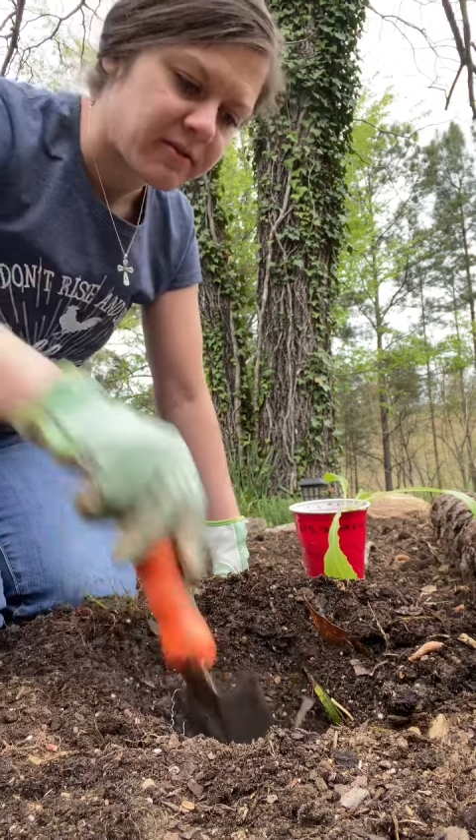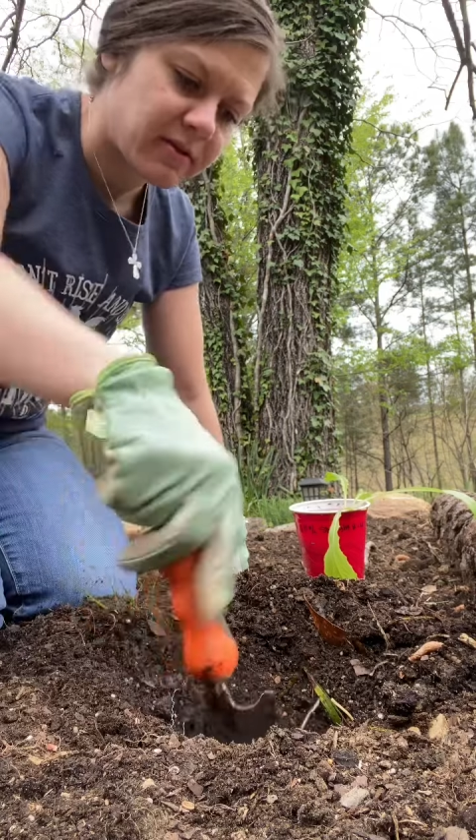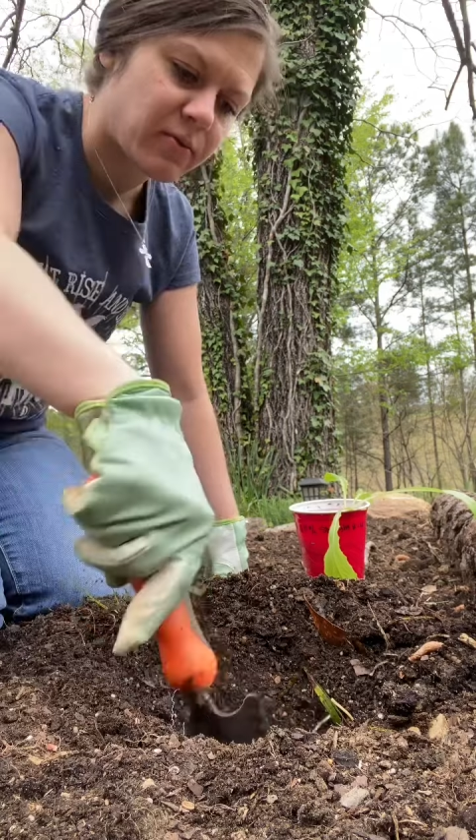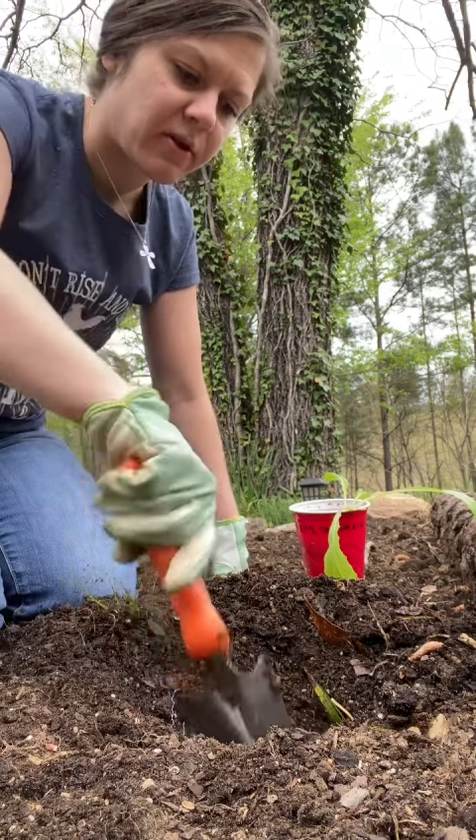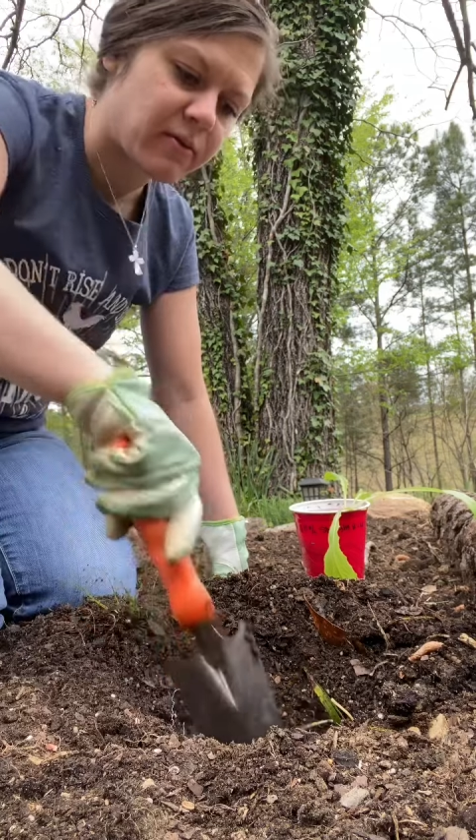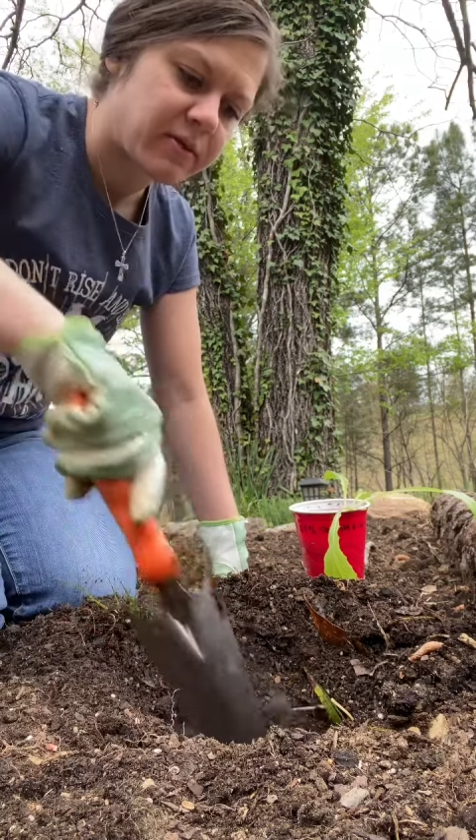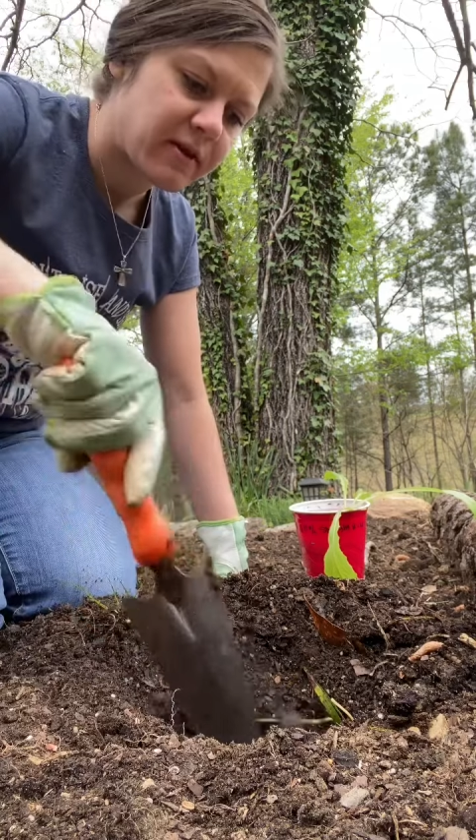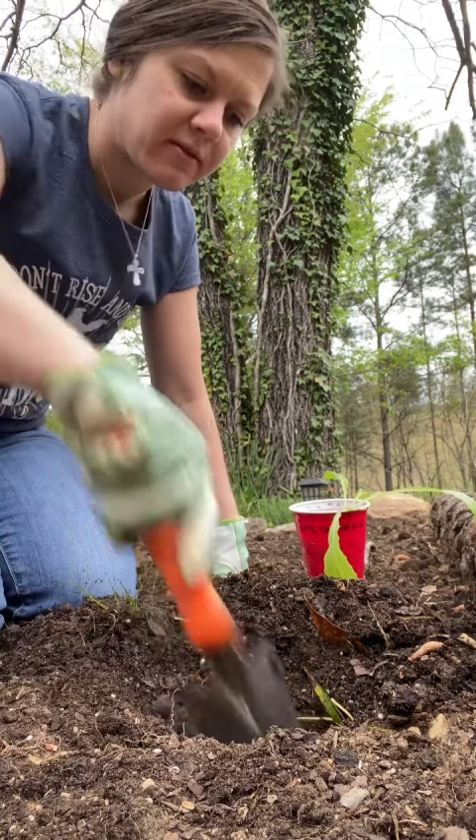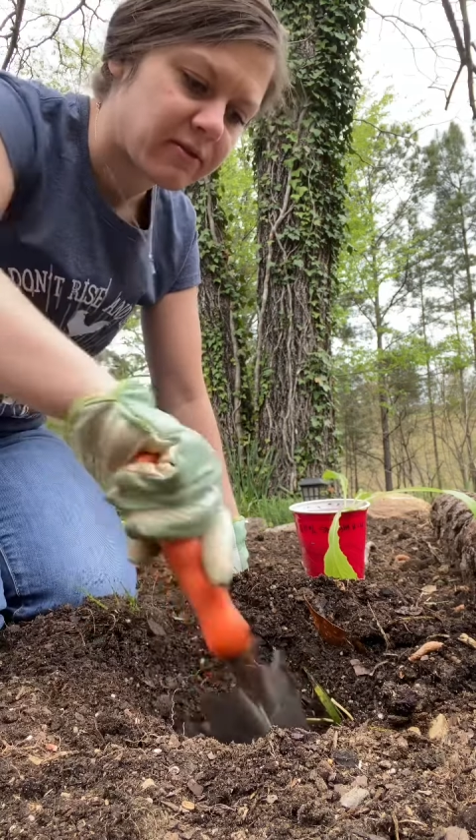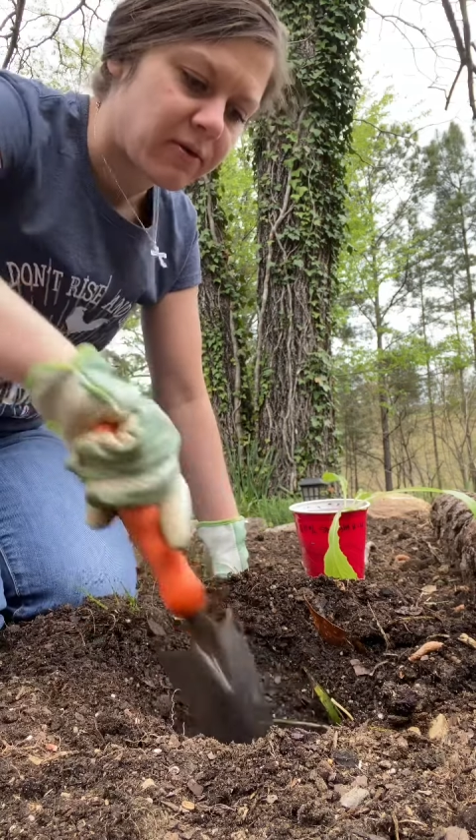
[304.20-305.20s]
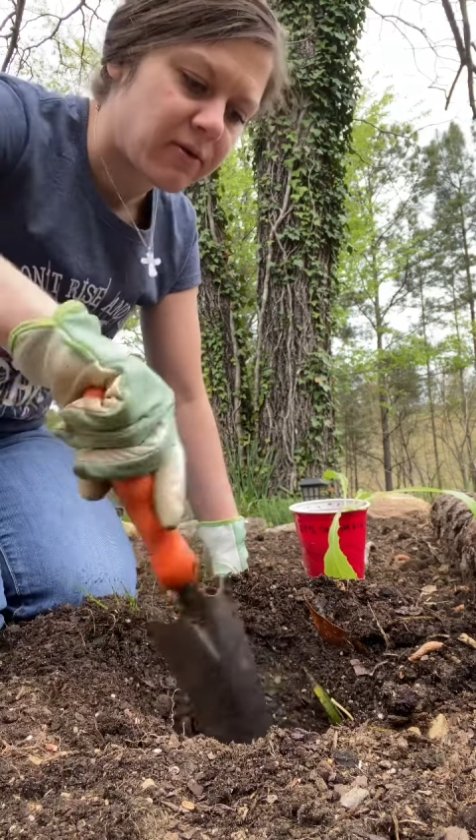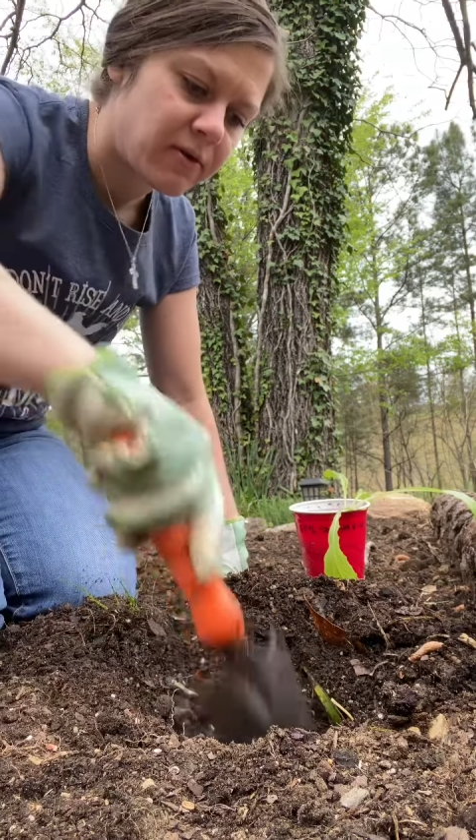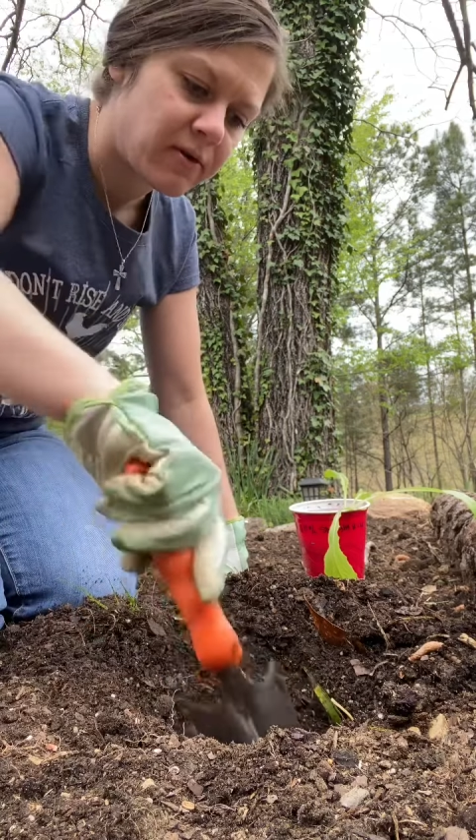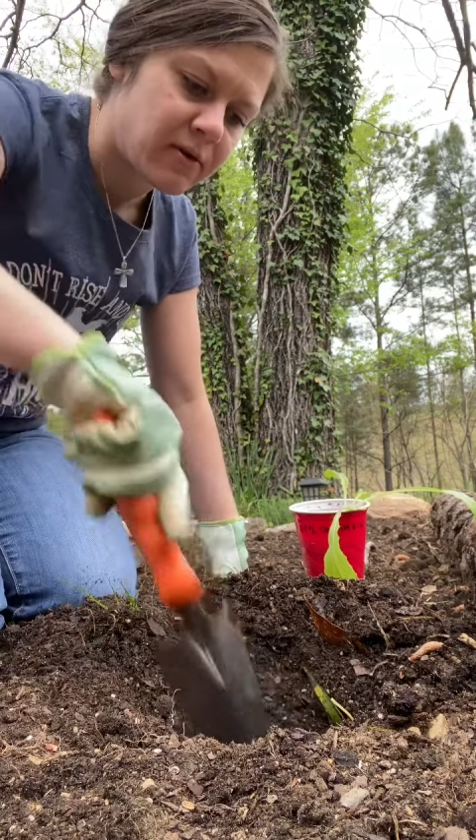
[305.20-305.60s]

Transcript: in well with that soil.